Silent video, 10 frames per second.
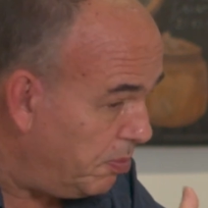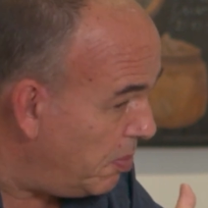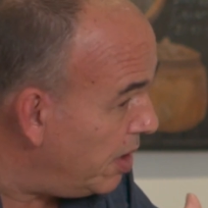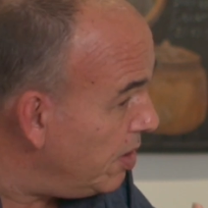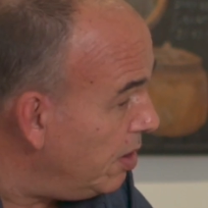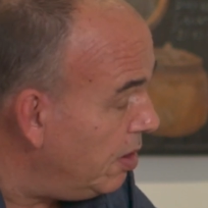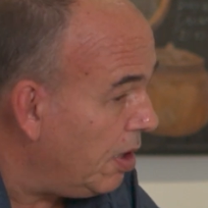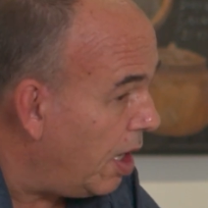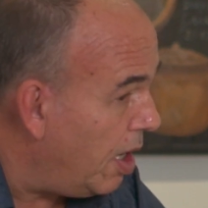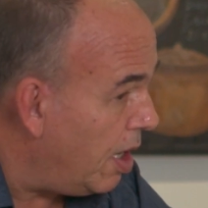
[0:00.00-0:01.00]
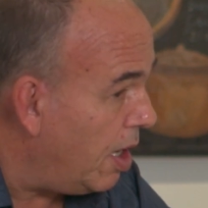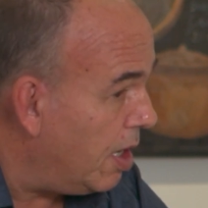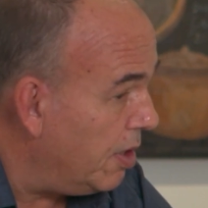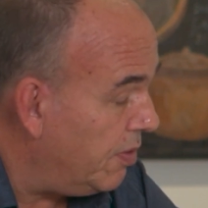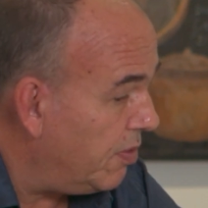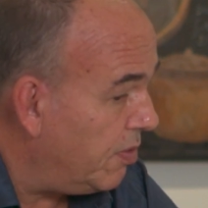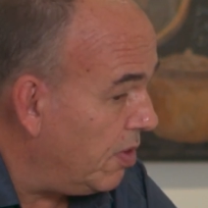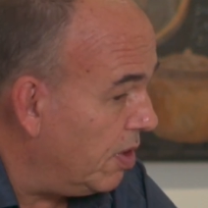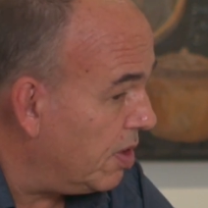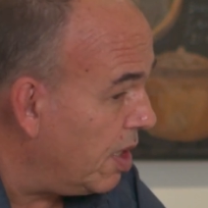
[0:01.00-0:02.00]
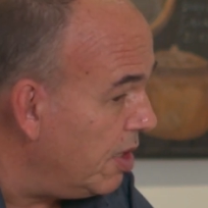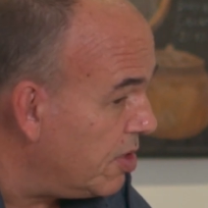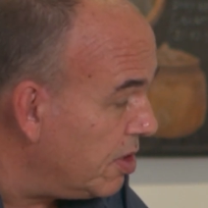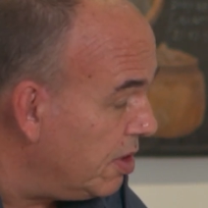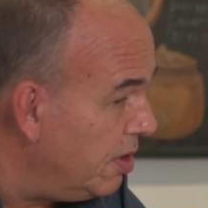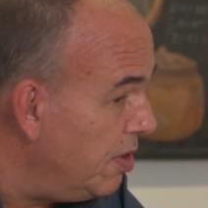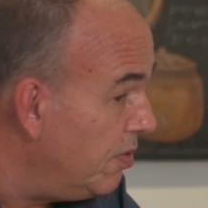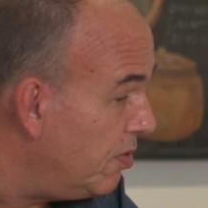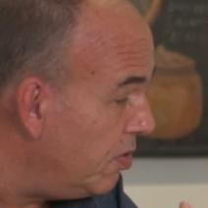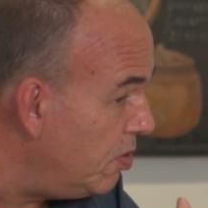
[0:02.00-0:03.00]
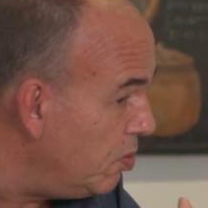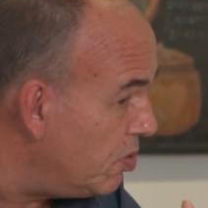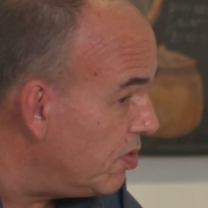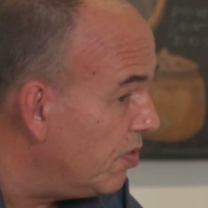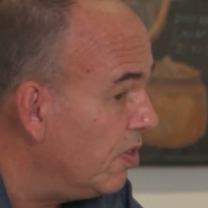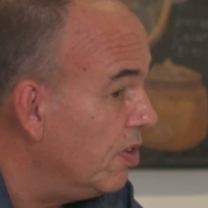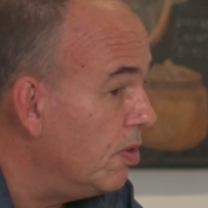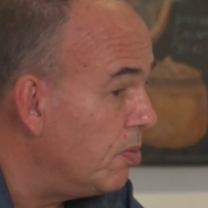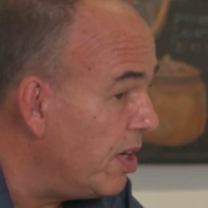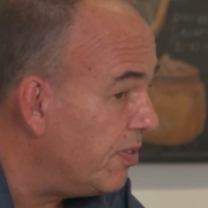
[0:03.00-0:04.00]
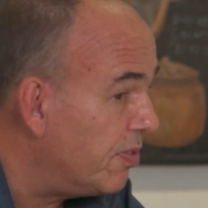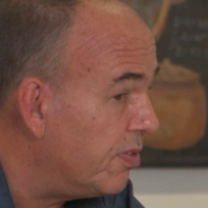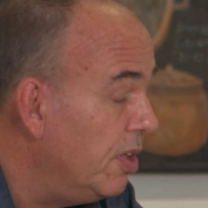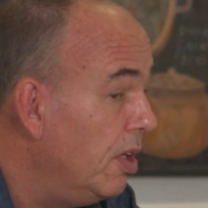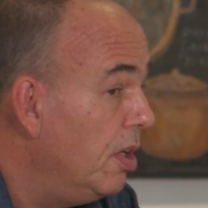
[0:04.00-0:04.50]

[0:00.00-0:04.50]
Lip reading: many arts and culture institutions in the West,